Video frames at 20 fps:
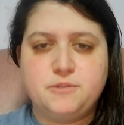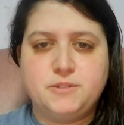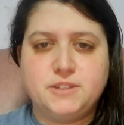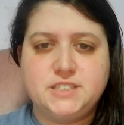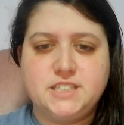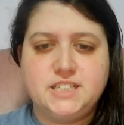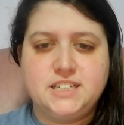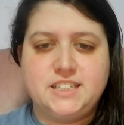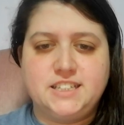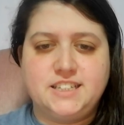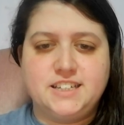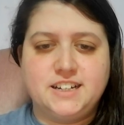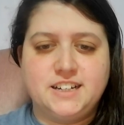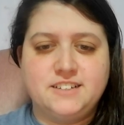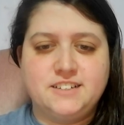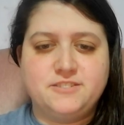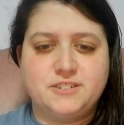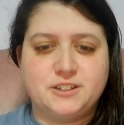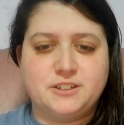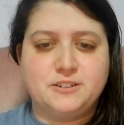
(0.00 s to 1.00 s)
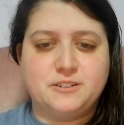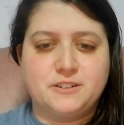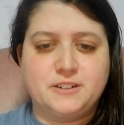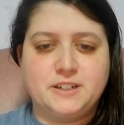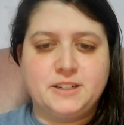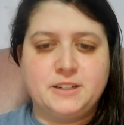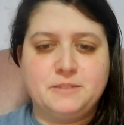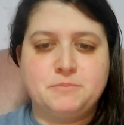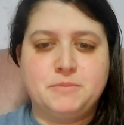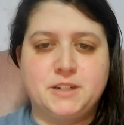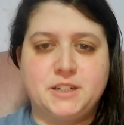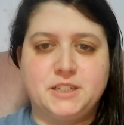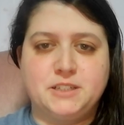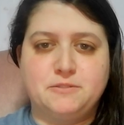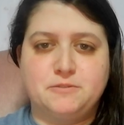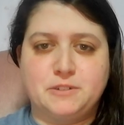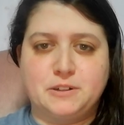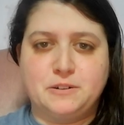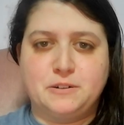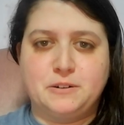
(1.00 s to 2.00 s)
wasn't done recording, but it
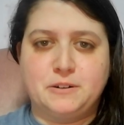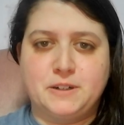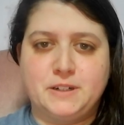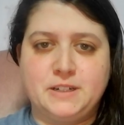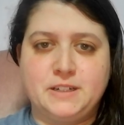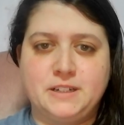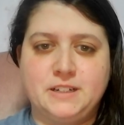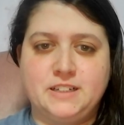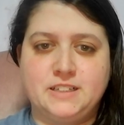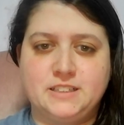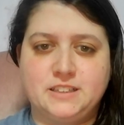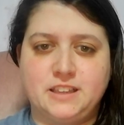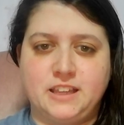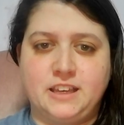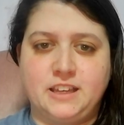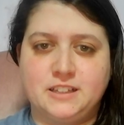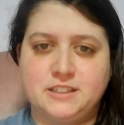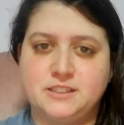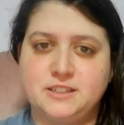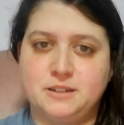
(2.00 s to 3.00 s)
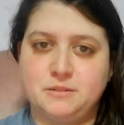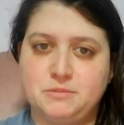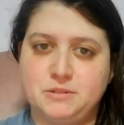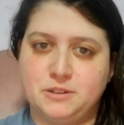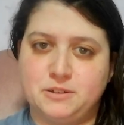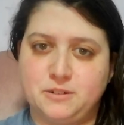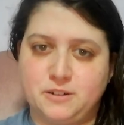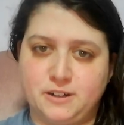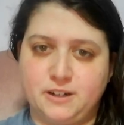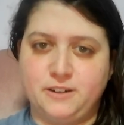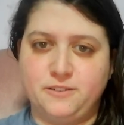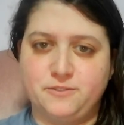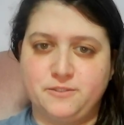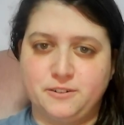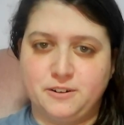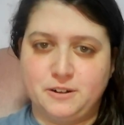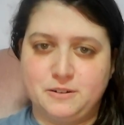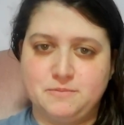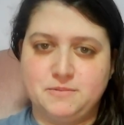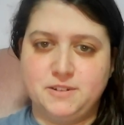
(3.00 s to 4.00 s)
recorded, like it stopped recording
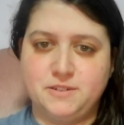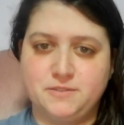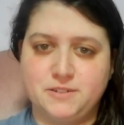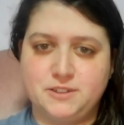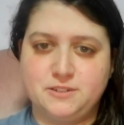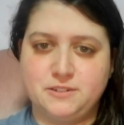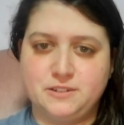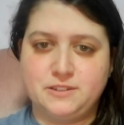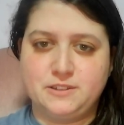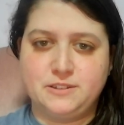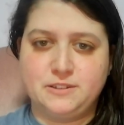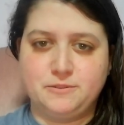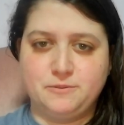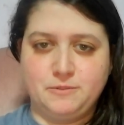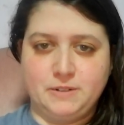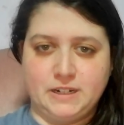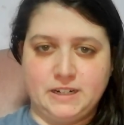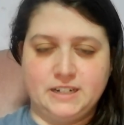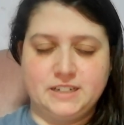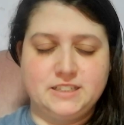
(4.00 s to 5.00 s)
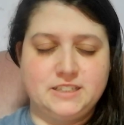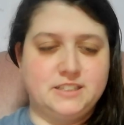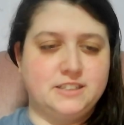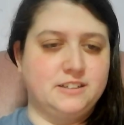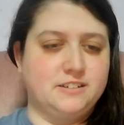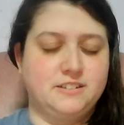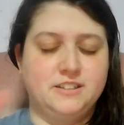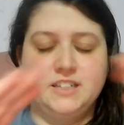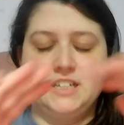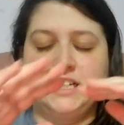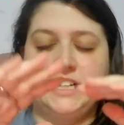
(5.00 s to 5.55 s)
for me, which was weird. So